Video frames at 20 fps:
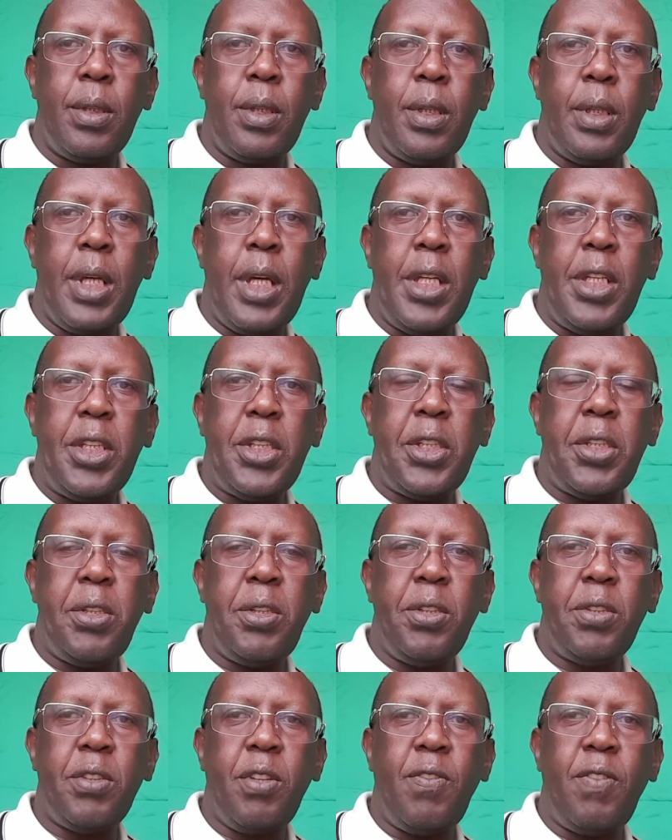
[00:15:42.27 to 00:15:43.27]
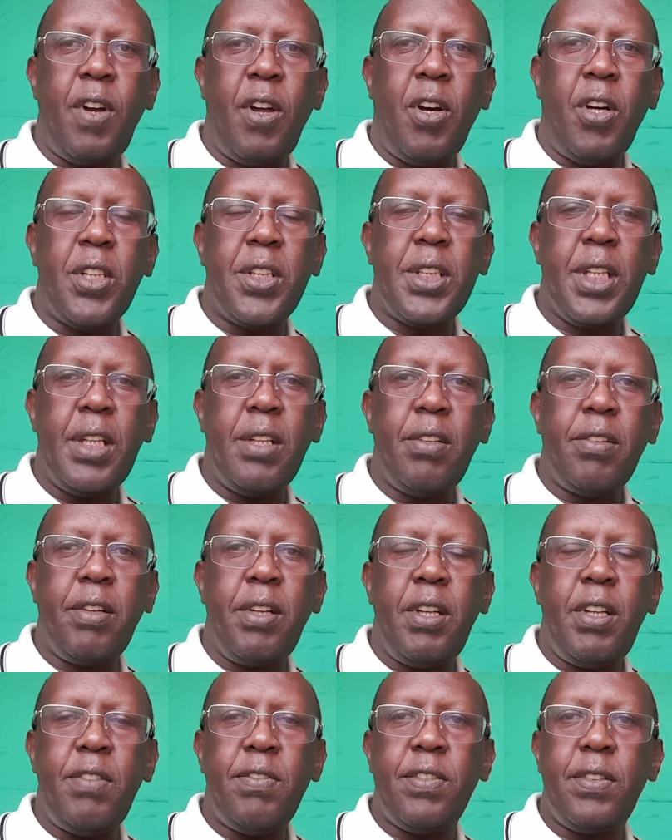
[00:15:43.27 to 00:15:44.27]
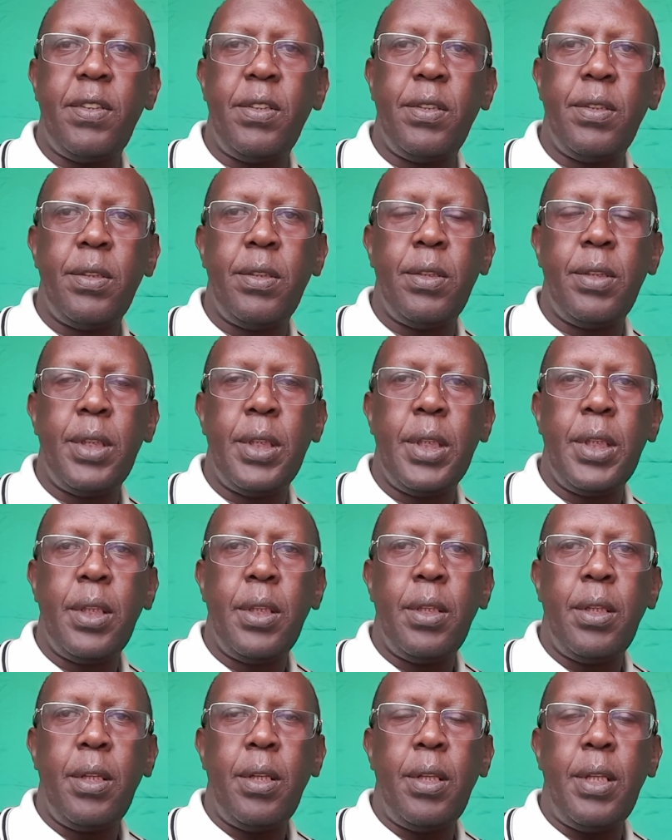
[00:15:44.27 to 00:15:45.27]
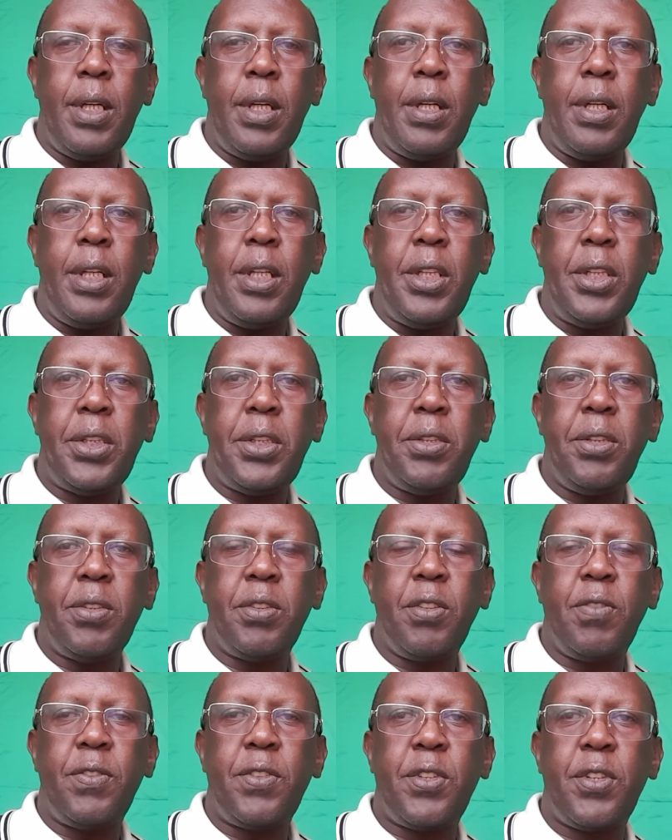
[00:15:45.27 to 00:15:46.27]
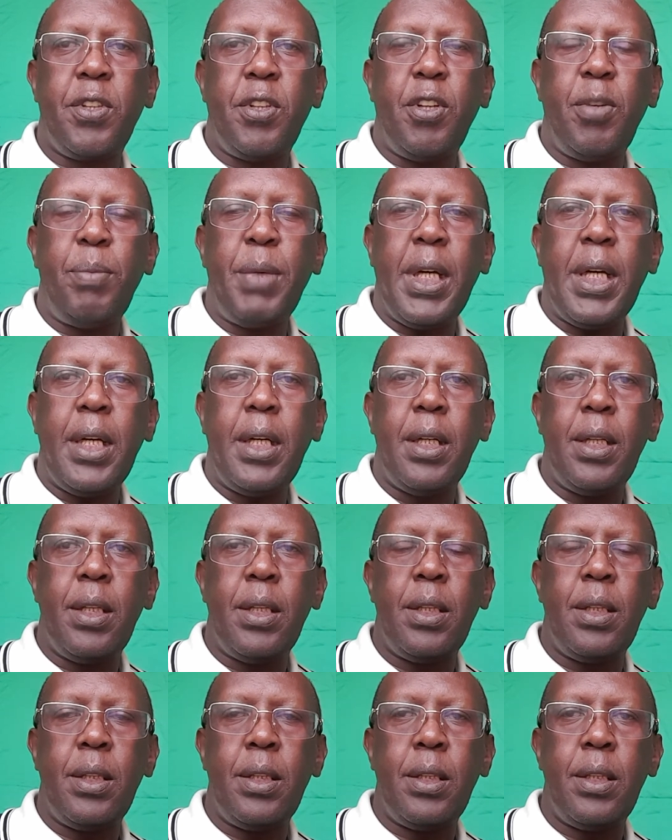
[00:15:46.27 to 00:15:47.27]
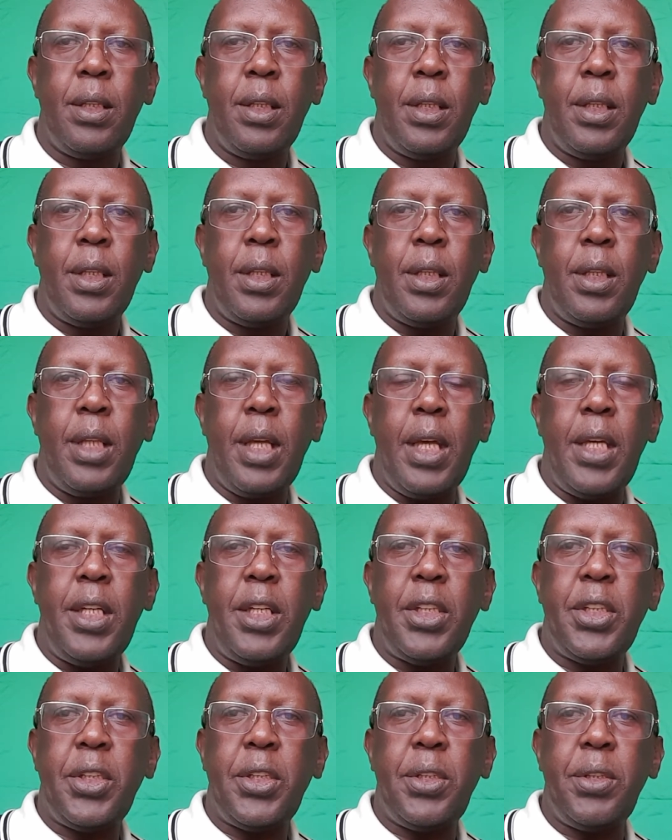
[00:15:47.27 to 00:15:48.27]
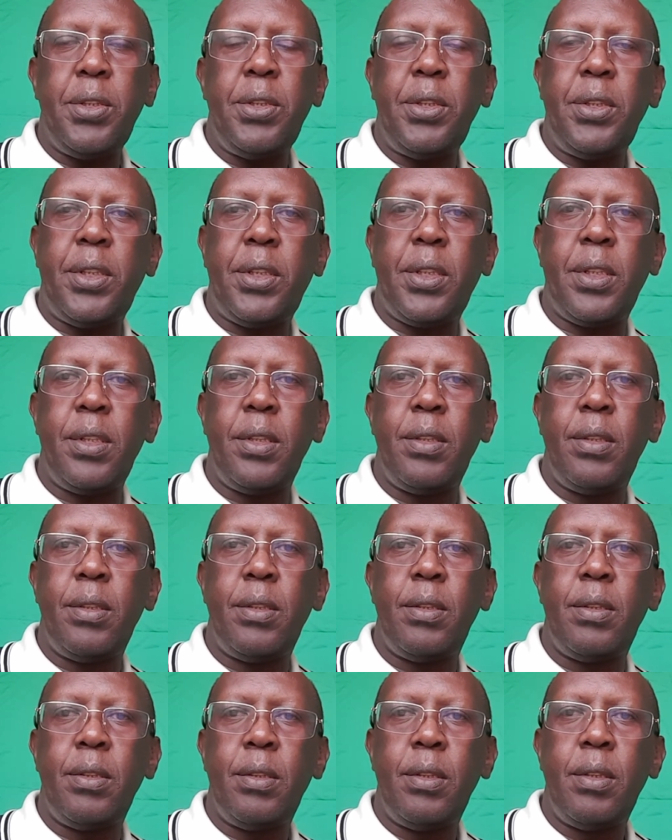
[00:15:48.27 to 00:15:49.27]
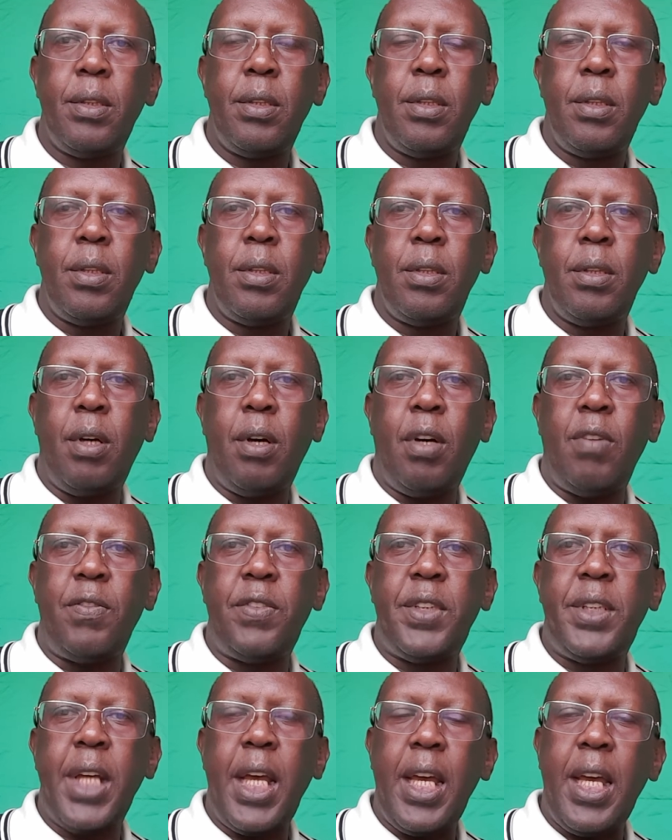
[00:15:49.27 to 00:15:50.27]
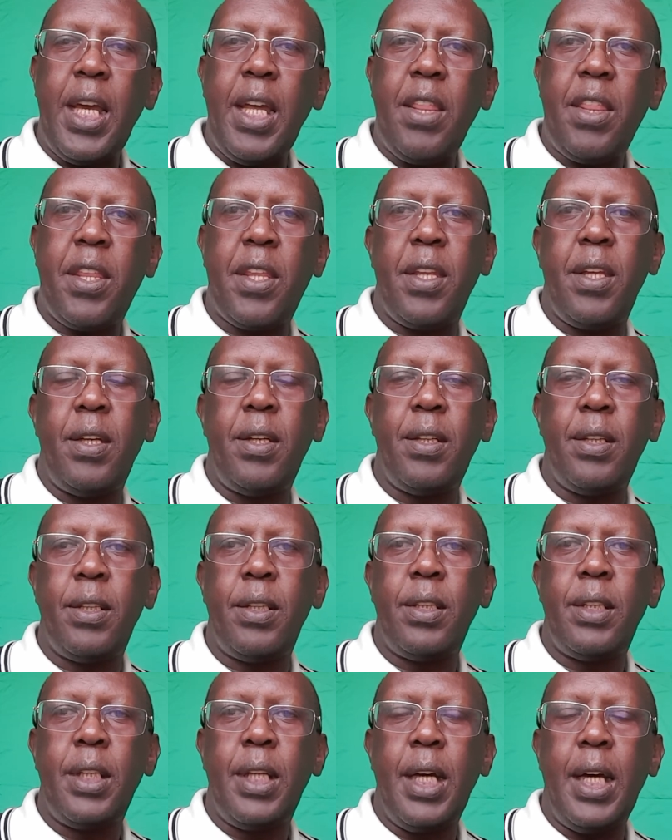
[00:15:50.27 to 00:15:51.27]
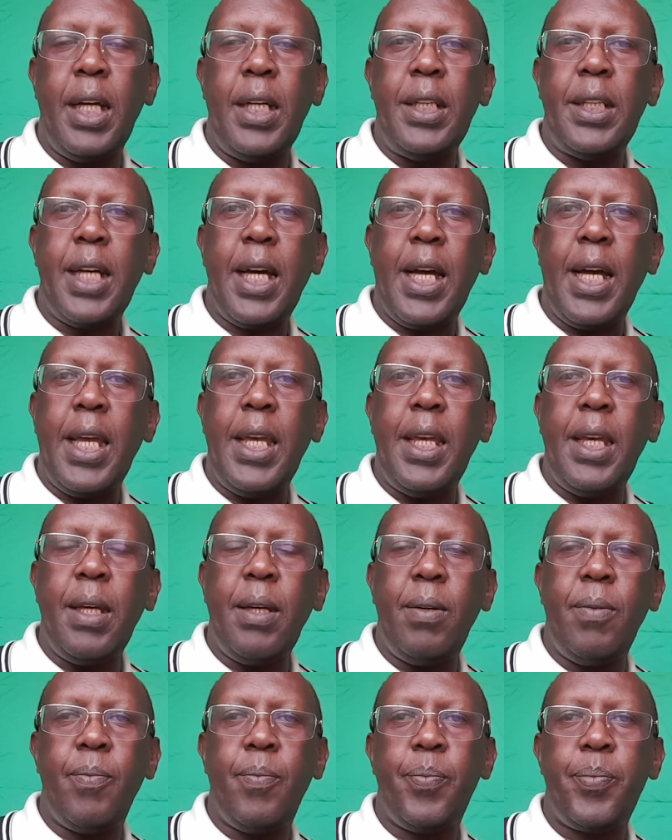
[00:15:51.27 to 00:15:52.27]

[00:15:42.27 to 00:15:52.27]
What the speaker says: The issues of loss and grief, the issues of trauma, the issues of death and dying,